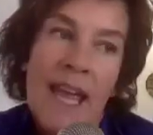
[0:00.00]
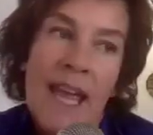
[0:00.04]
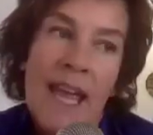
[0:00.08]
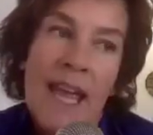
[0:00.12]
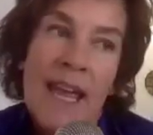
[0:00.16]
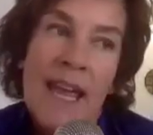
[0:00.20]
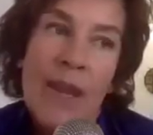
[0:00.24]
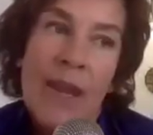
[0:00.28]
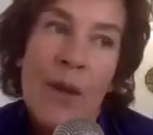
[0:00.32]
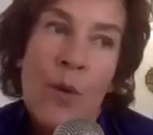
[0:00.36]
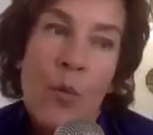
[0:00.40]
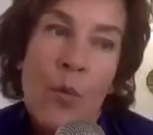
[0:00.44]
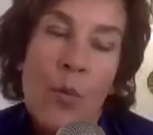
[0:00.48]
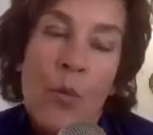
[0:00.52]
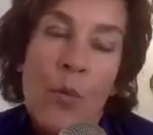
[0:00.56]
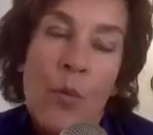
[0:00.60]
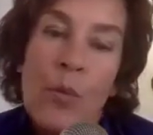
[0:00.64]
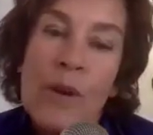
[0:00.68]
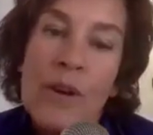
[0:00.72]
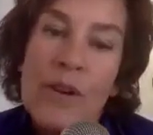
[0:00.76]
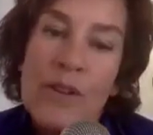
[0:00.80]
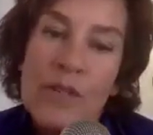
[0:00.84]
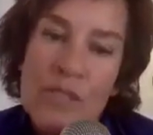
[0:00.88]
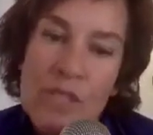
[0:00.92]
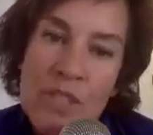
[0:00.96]
And
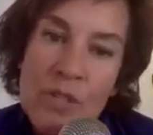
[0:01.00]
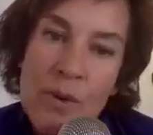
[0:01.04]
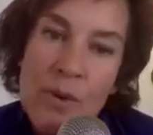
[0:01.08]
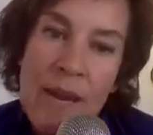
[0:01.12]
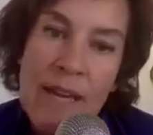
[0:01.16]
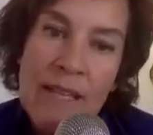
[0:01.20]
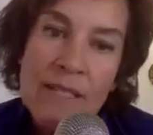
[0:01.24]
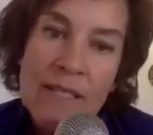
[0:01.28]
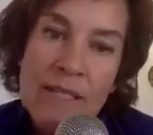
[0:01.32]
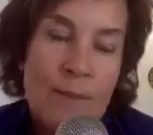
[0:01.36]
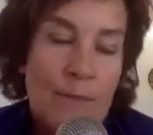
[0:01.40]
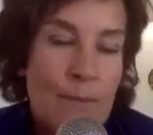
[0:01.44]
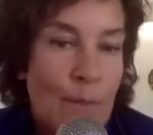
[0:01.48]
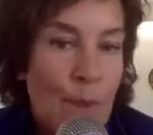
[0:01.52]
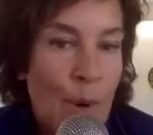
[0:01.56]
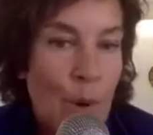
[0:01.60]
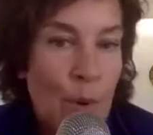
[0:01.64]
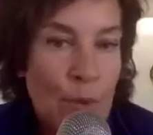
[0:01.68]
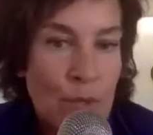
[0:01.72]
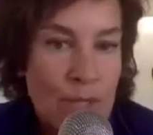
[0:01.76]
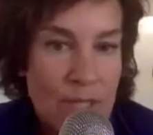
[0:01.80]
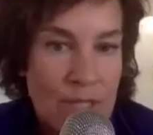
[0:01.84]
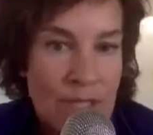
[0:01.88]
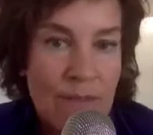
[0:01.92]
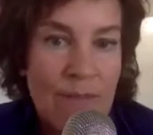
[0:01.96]
we're stressed
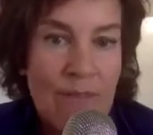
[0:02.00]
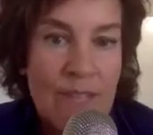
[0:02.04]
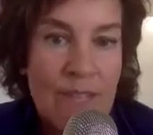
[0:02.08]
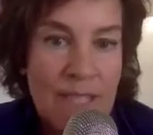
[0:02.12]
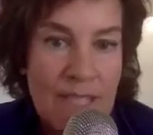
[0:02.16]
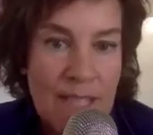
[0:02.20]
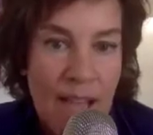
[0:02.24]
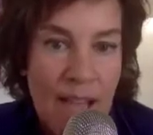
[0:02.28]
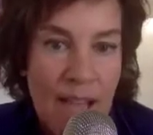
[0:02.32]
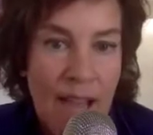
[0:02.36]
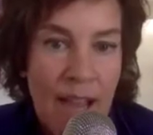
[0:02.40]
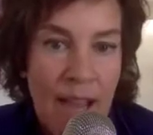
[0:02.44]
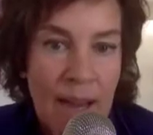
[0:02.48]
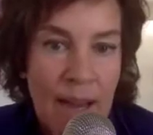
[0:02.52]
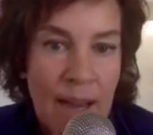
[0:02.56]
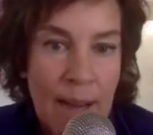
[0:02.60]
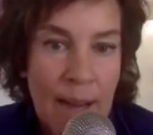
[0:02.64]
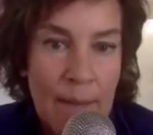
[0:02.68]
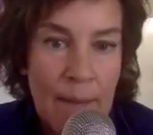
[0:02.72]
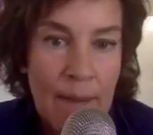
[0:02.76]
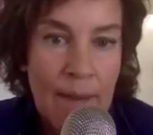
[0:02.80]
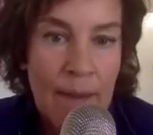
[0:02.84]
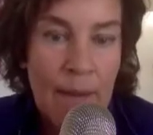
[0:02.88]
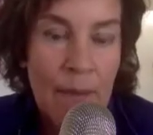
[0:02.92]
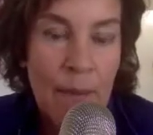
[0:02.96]
most of the
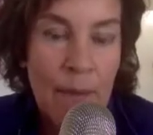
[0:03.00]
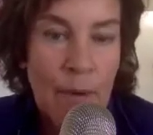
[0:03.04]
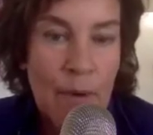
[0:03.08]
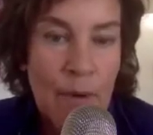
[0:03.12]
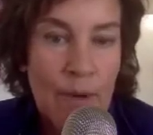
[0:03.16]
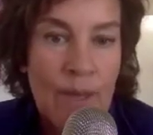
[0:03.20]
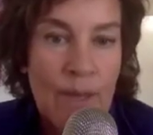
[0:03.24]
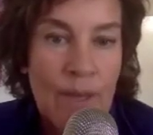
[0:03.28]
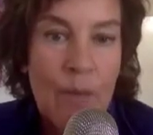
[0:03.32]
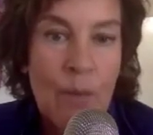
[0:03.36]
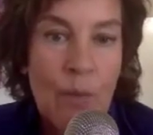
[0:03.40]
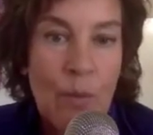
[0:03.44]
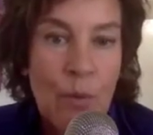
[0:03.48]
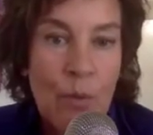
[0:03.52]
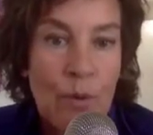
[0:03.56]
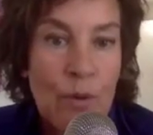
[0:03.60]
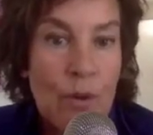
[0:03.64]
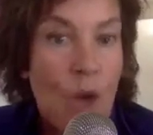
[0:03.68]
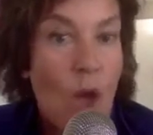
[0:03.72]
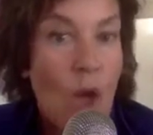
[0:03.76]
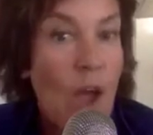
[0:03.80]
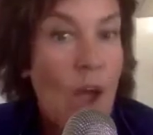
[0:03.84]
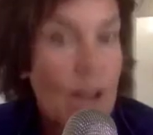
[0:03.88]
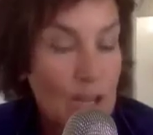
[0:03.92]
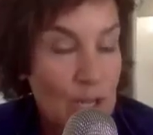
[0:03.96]
time, and
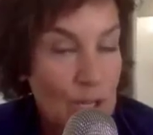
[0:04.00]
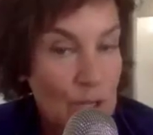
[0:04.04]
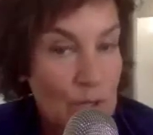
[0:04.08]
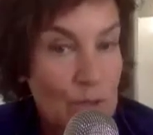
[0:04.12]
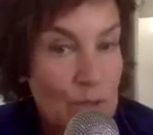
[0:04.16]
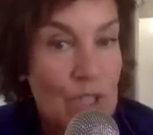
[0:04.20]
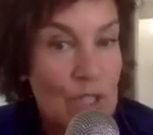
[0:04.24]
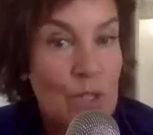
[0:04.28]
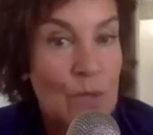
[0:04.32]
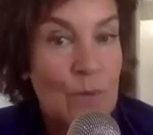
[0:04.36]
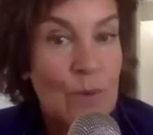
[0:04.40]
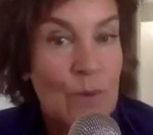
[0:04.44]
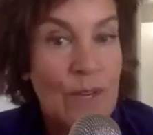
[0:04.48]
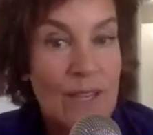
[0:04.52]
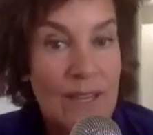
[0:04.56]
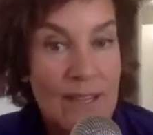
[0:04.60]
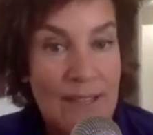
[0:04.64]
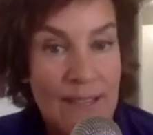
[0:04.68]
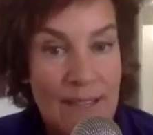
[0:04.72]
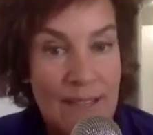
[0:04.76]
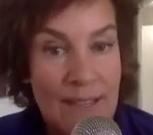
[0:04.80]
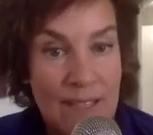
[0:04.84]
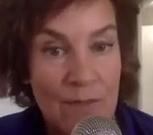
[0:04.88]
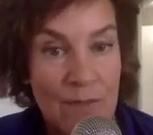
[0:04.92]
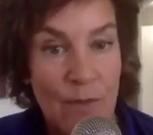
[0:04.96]
we're not used to
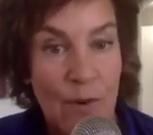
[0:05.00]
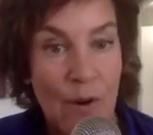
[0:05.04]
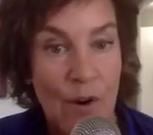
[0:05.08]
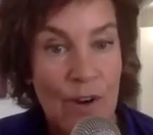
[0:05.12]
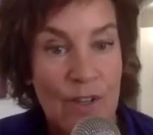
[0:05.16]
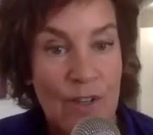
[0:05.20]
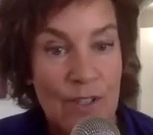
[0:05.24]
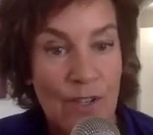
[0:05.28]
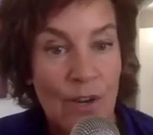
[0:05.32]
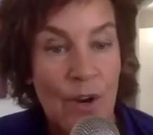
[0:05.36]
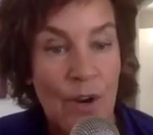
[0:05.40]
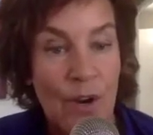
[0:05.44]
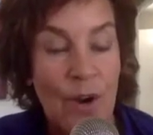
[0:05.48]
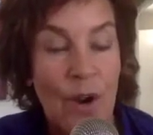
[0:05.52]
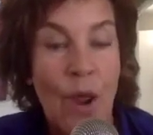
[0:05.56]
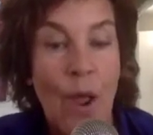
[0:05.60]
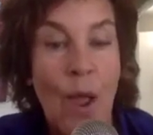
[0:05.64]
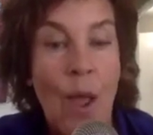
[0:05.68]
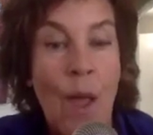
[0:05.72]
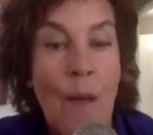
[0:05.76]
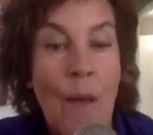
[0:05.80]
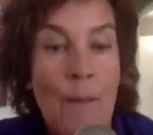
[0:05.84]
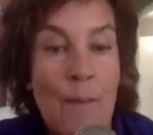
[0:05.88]
it as far as our